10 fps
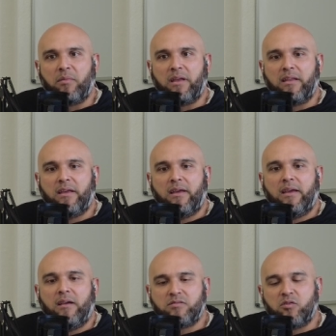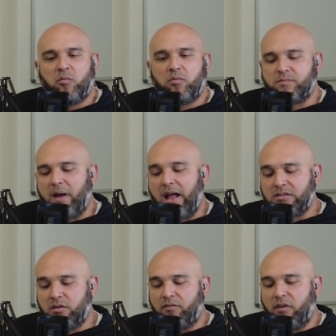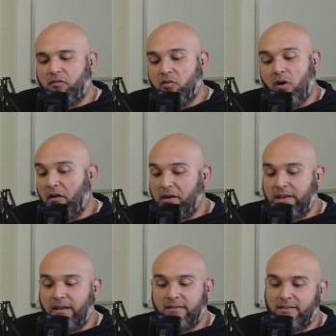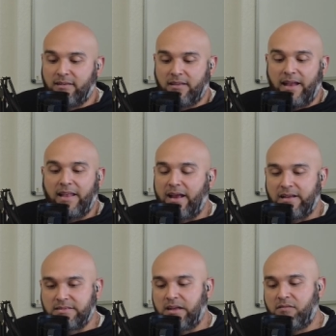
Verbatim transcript: And it was a cool spot. So if, if you are in Texas and like that kind of stuff,